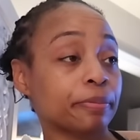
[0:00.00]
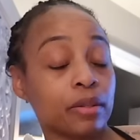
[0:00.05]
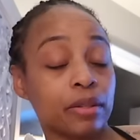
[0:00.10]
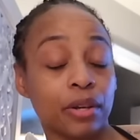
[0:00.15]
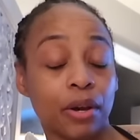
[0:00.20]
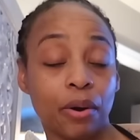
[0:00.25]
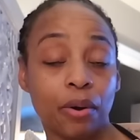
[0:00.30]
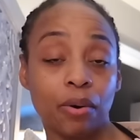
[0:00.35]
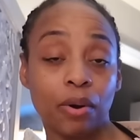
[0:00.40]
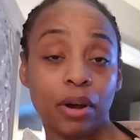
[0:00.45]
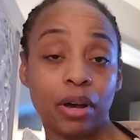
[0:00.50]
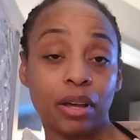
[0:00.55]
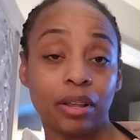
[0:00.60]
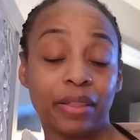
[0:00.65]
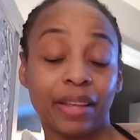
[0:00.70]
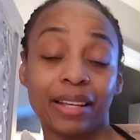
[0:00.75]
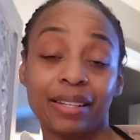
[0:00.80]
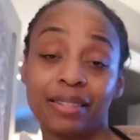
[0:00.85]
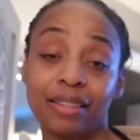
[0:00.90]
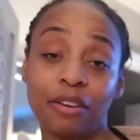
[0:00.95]
So
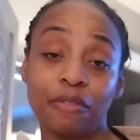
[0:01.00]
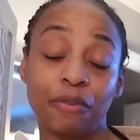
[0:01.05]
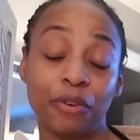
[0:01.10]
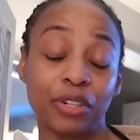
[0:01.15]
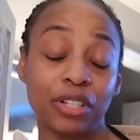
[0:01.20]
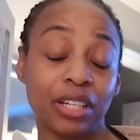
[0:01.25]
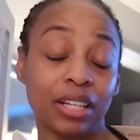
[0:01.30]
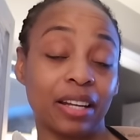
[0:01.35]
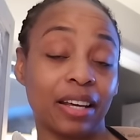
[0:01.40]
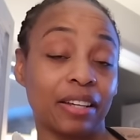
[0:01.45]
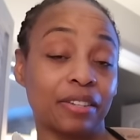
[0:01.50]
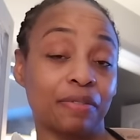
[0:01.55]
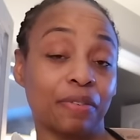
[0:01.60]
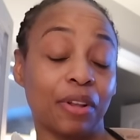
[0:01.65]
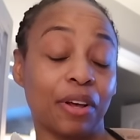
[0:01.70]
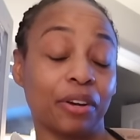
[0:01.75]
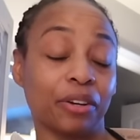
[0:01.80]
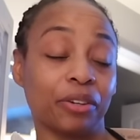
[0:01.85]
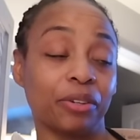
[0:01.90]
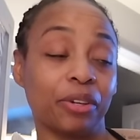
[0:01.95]
that's it for today's
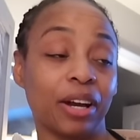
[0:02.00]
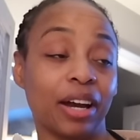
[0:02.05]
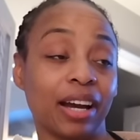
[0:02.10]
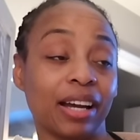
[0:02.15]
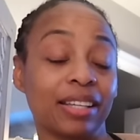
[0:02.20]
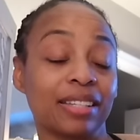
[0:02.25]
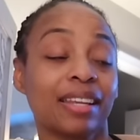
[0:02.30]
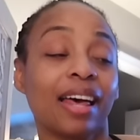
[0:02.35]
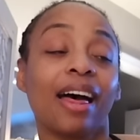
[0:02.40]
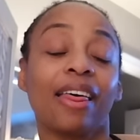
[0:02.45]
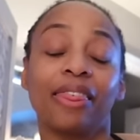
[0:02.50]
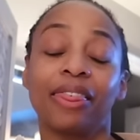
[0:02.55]
vlog, you guys.